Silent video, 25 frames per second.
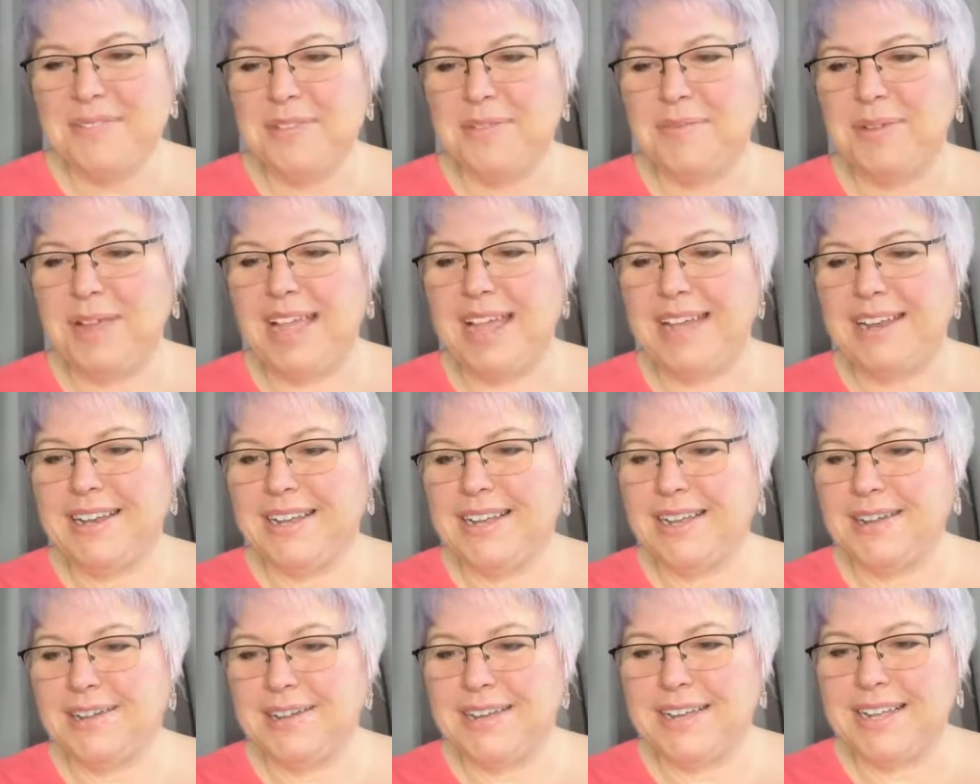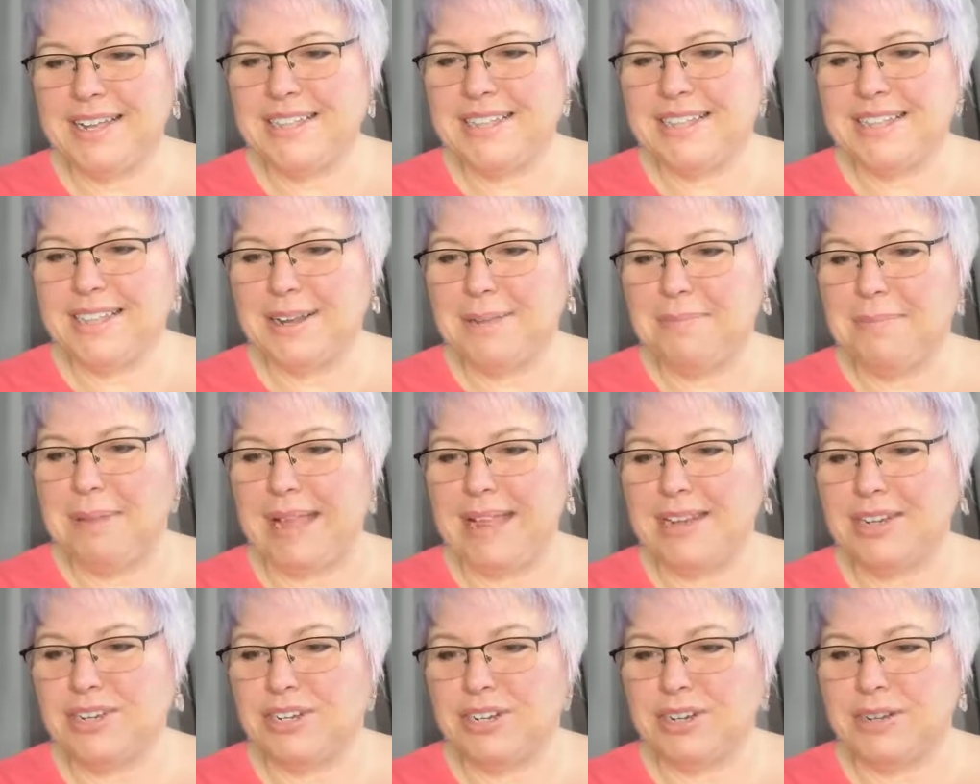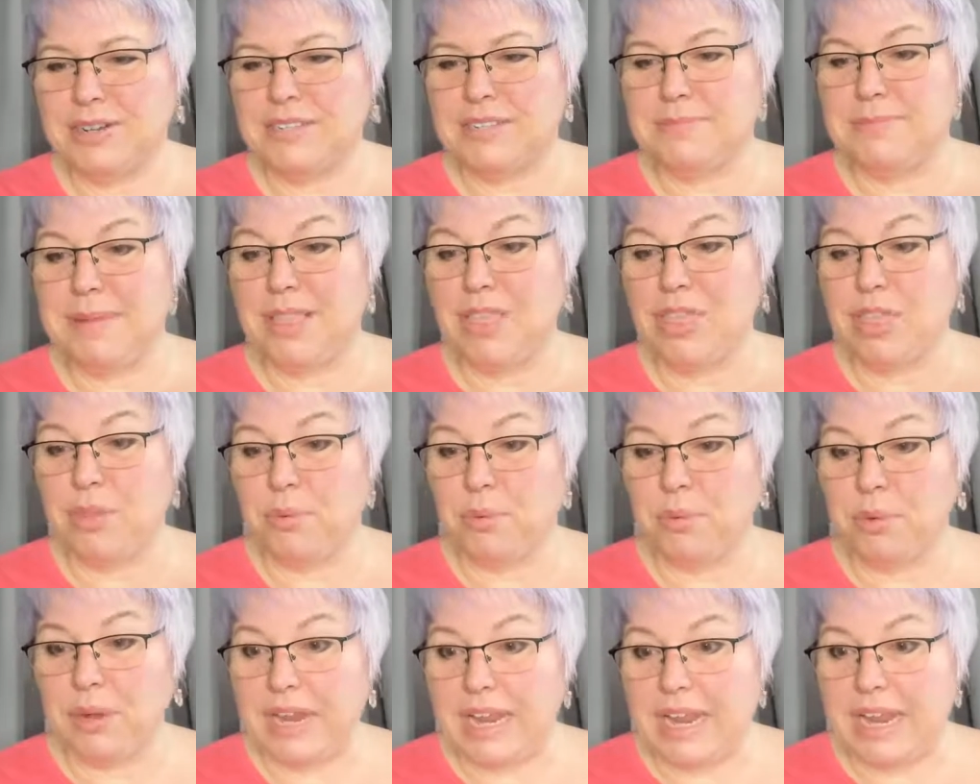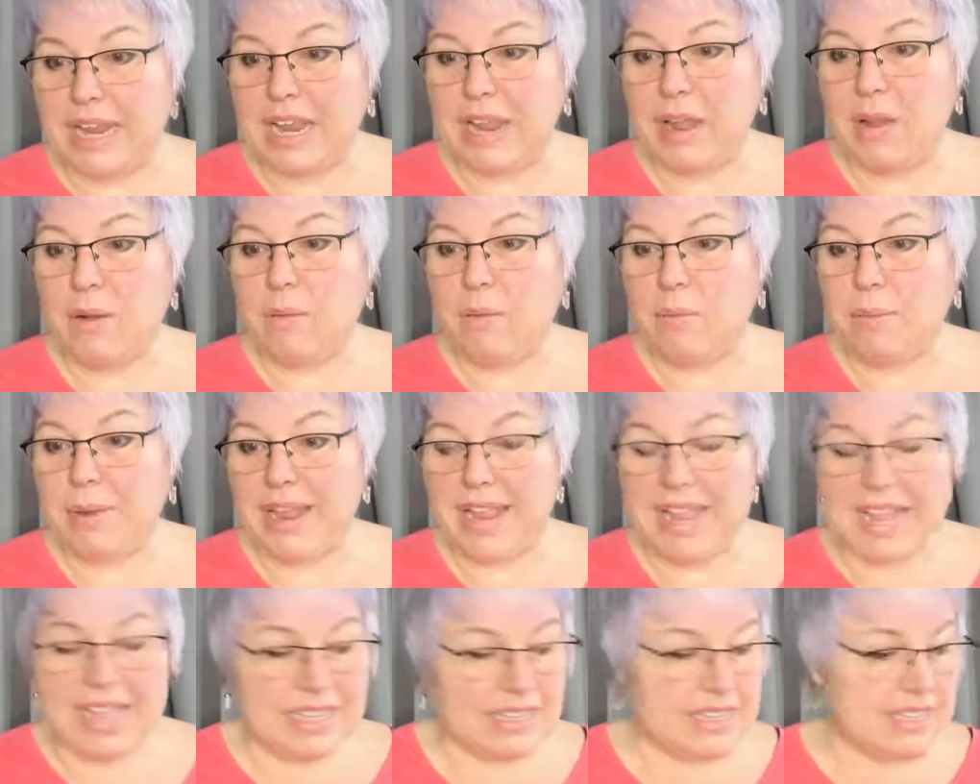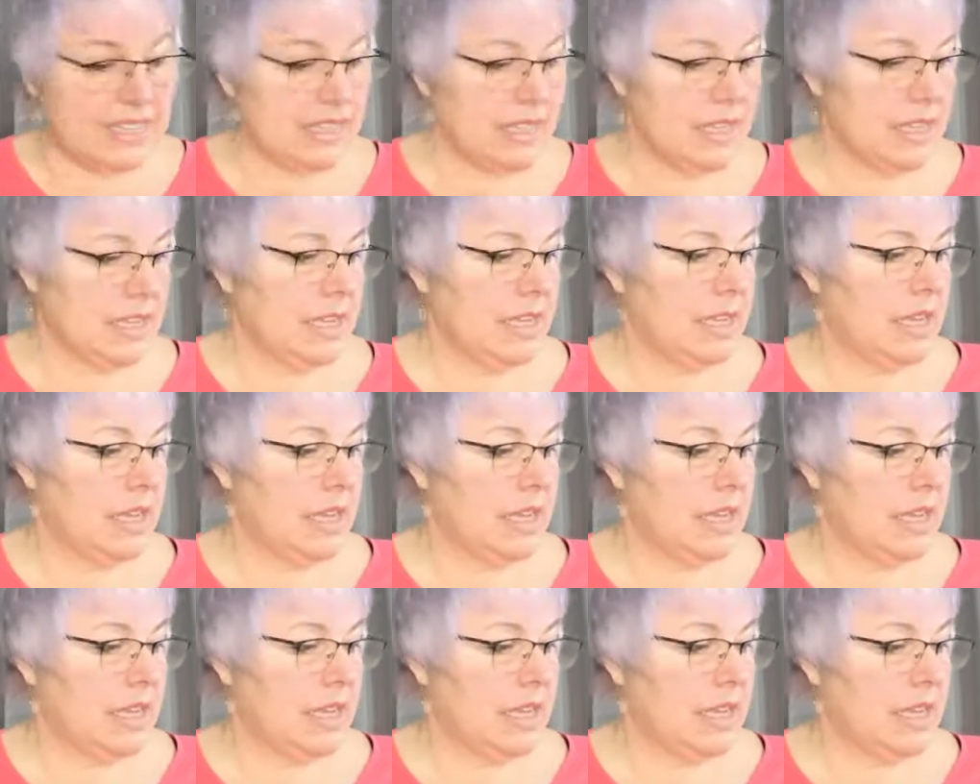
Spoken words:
we had a nice little banter. It's been 3 weeks.